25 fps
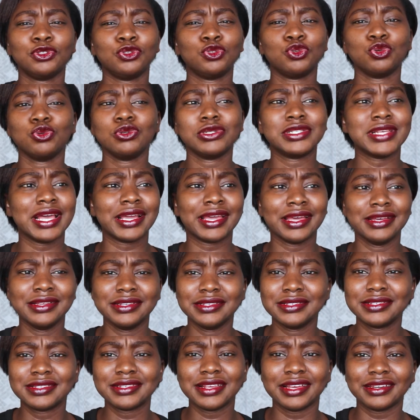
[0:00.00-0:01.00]
2
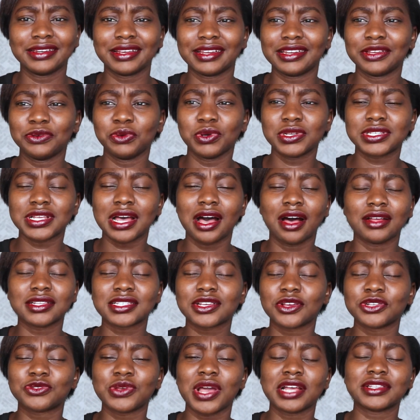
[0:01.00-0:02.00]
seconds and then he was out,
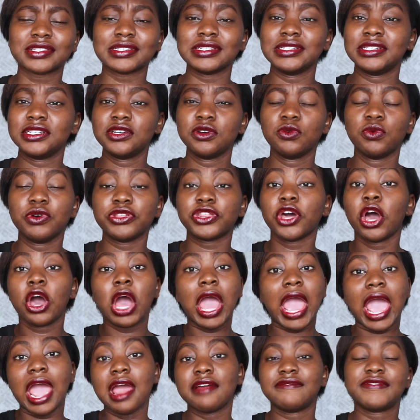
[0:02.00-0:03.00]
because you had to deal with
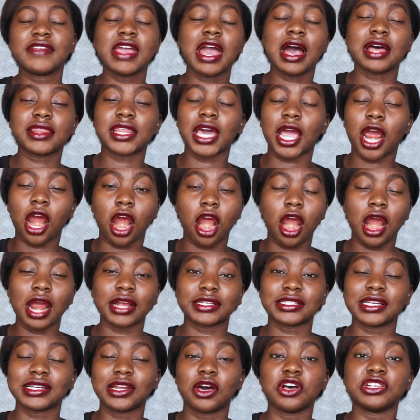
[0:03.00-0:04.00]
every other
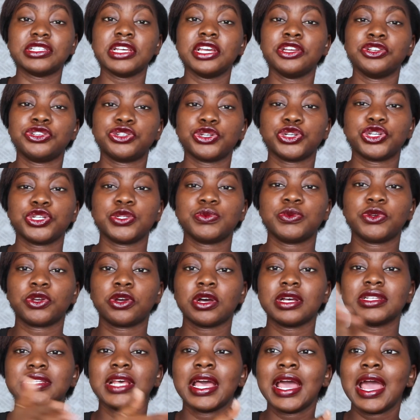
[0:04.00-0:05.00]
character that was introduced,
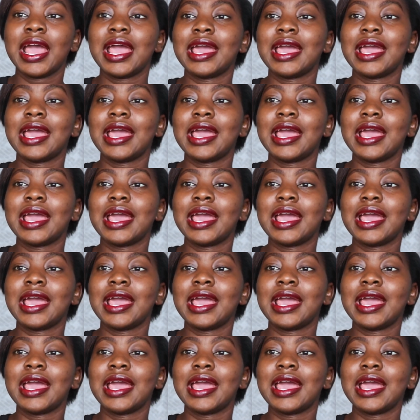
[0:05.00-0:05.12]
because